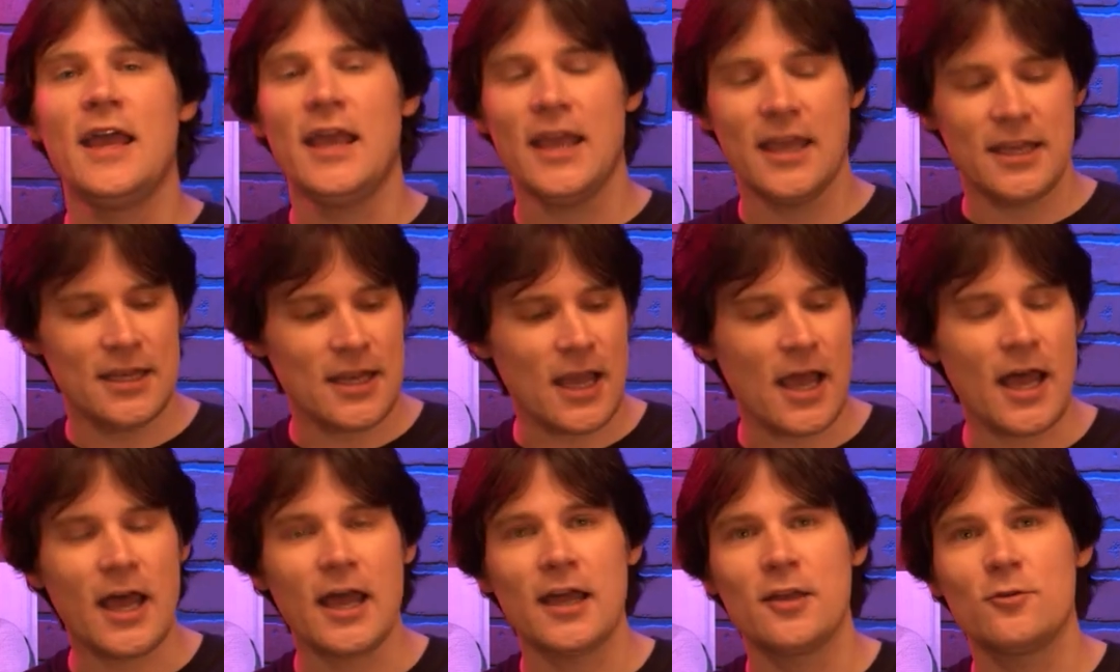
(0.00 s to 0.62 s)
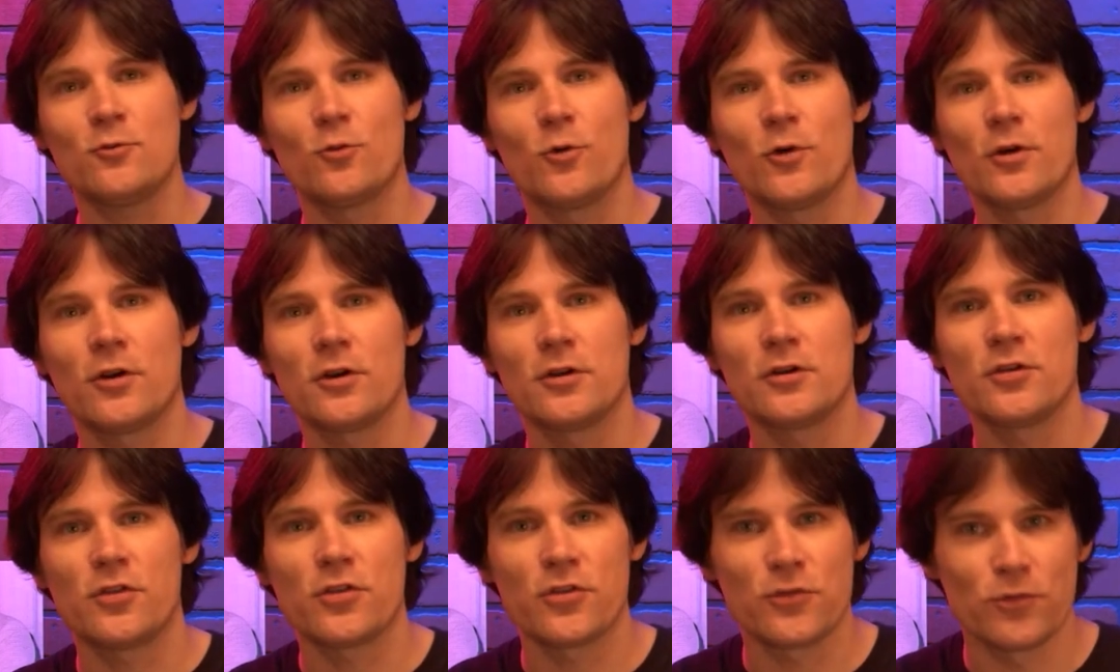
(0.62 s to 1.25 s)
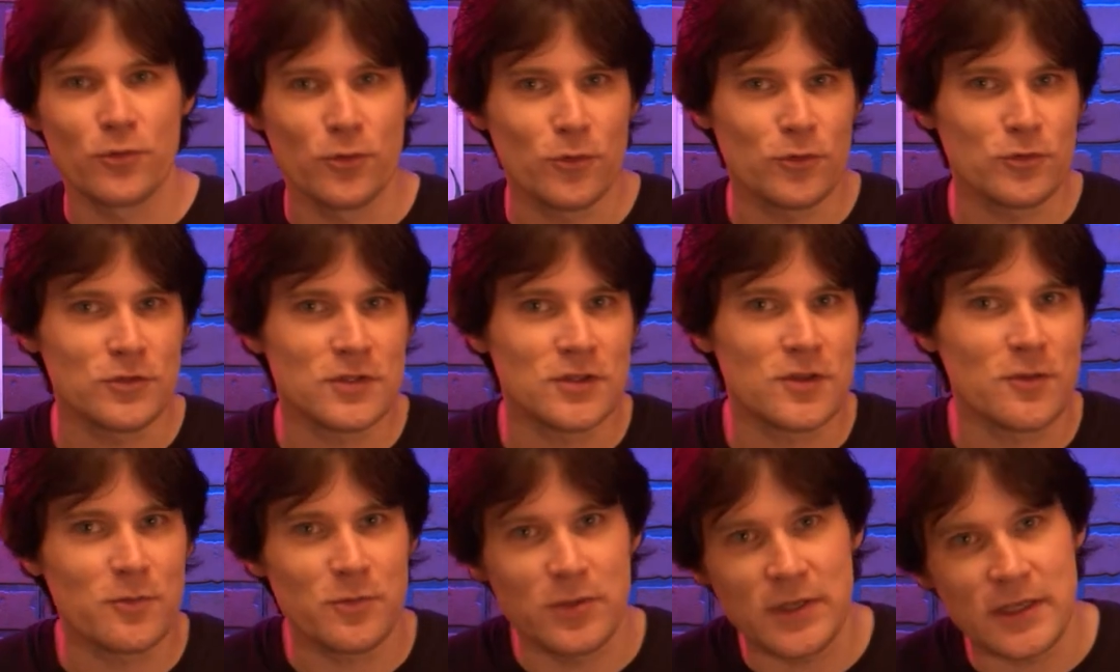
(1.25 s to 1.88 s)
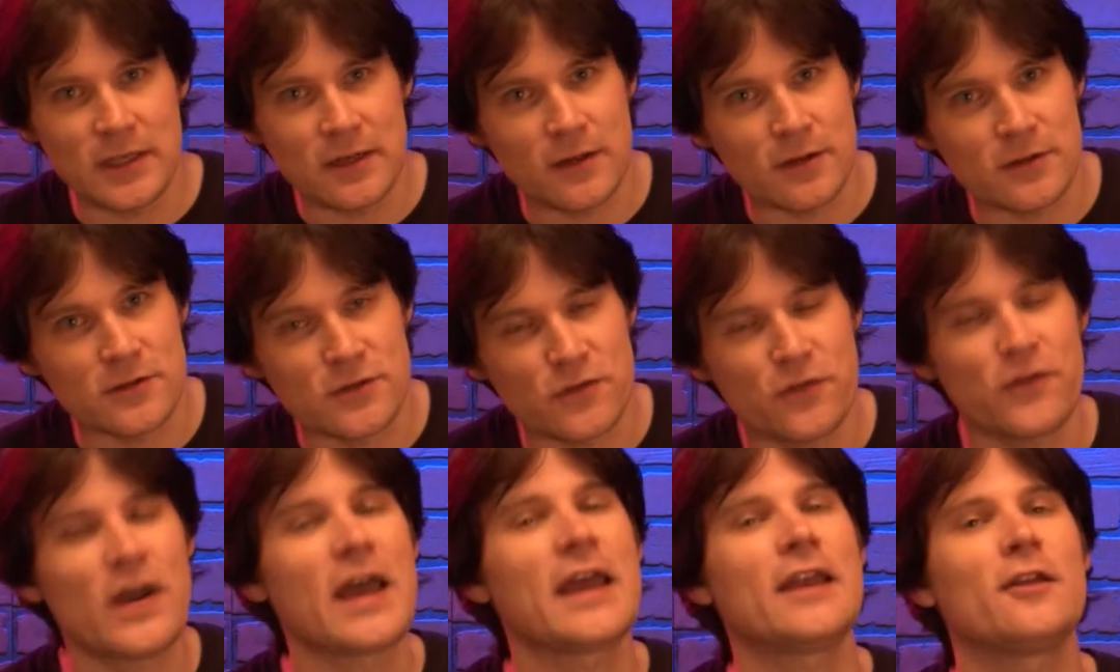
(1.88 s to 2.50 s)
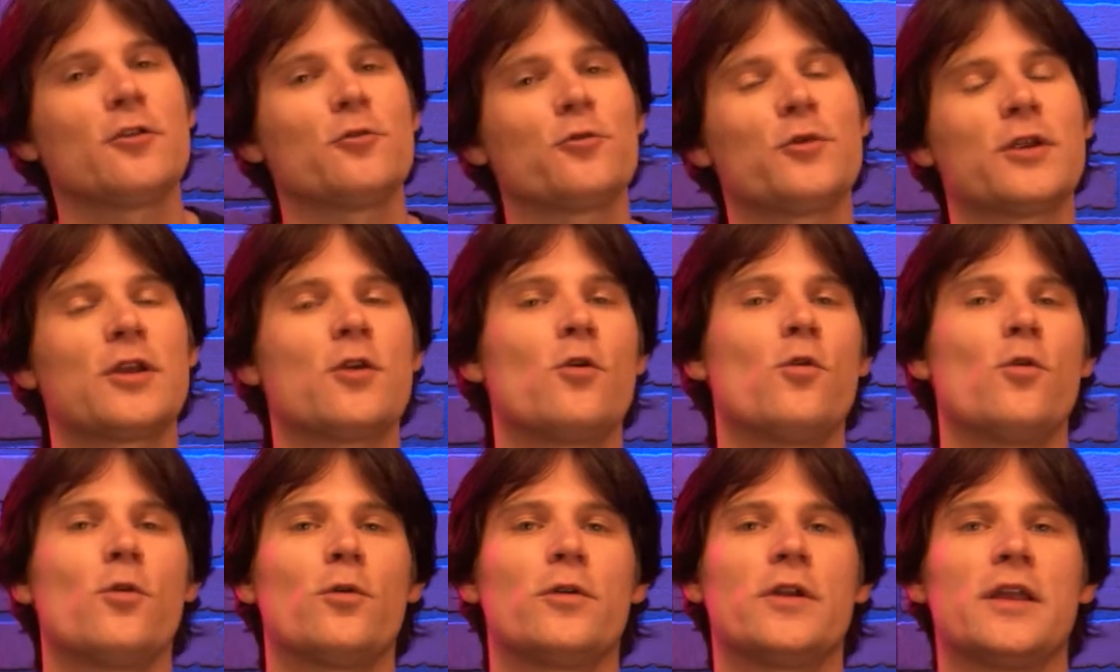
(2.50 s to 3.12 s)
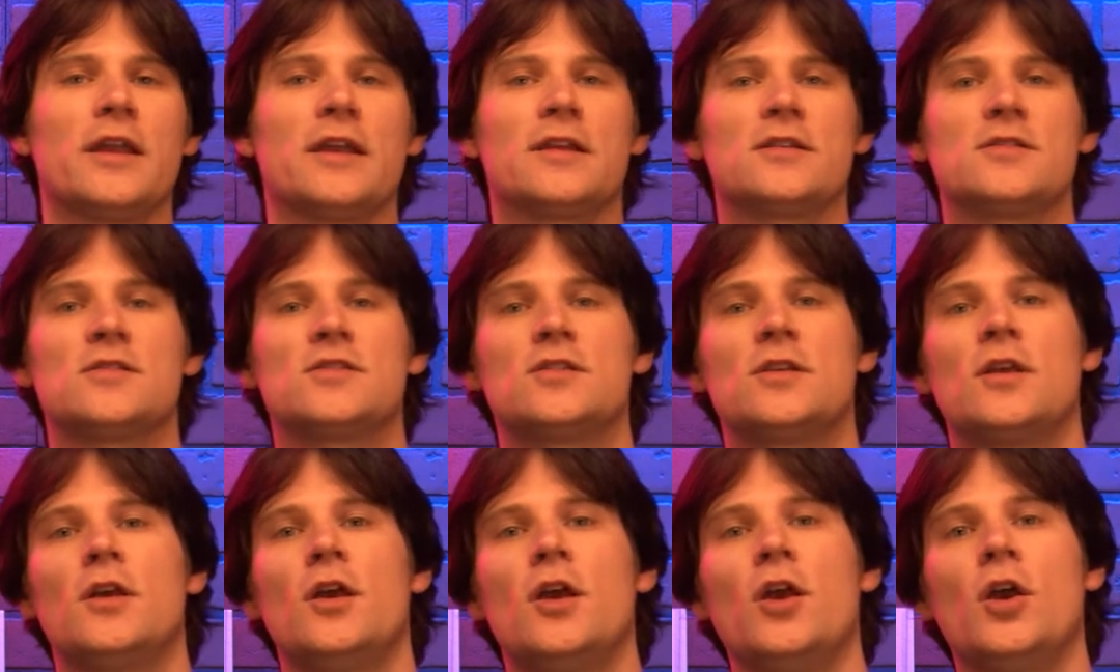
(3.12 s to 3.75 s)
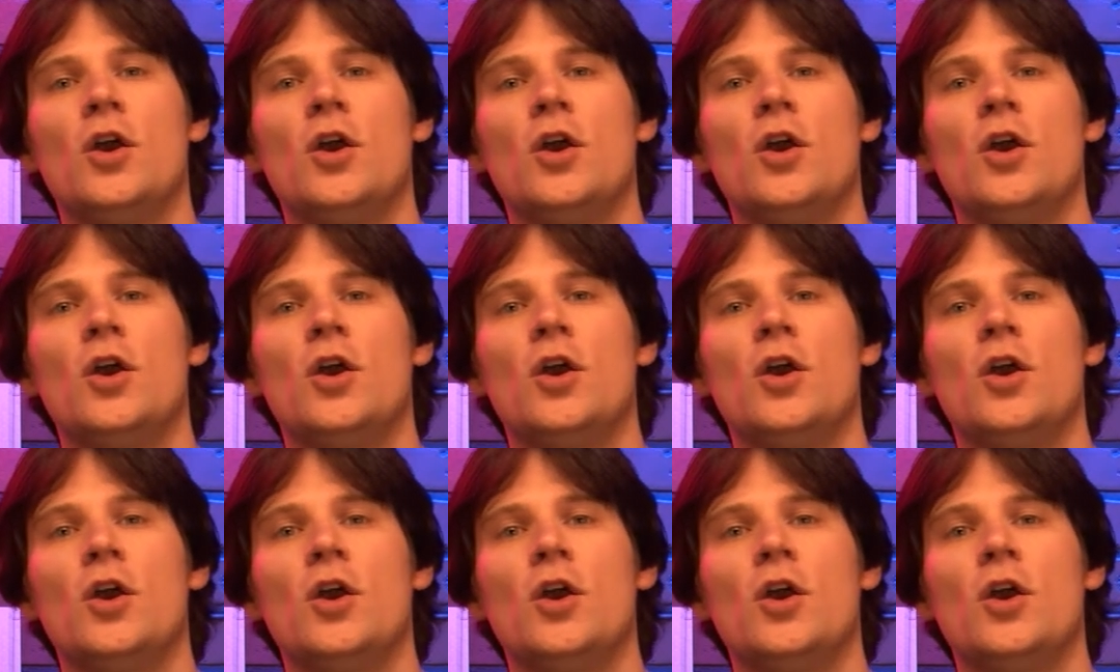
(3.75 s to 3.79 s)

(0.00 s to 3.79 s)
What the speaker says: and onward through to the Beatles' final recordings.